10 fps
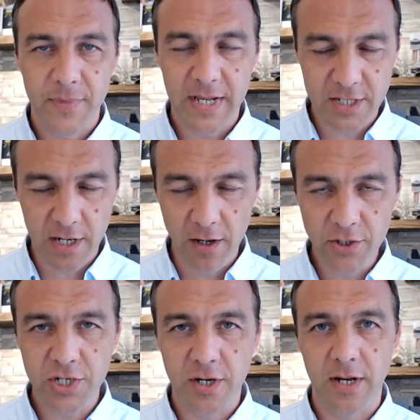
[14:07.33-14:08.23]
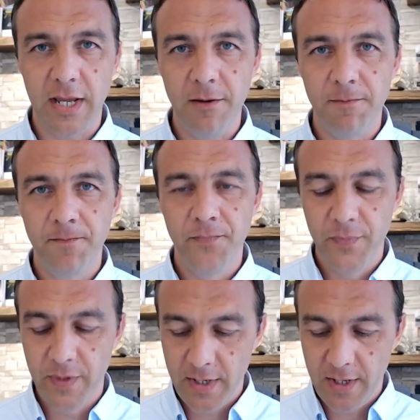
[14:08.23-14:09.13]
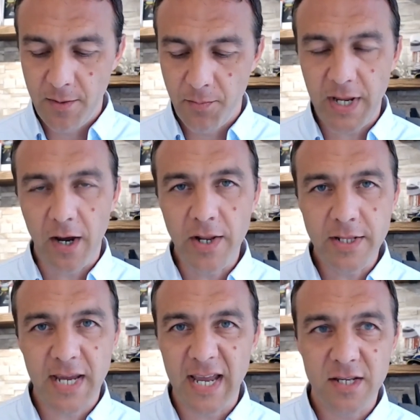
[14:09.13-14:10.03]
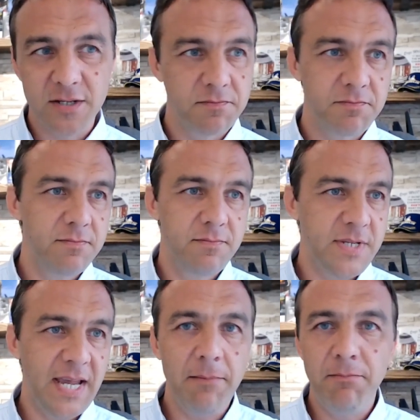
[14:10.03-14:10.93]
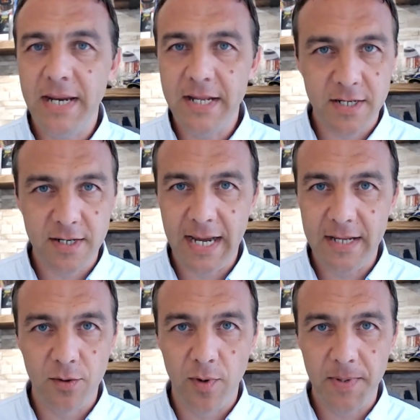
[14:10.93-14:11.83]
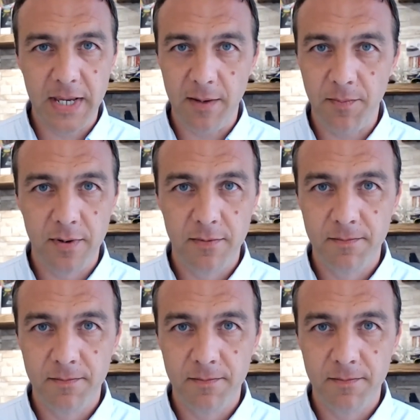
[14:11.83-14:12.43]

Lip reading: It's a long journey, but it only takes 10 minutes a day to upkeep.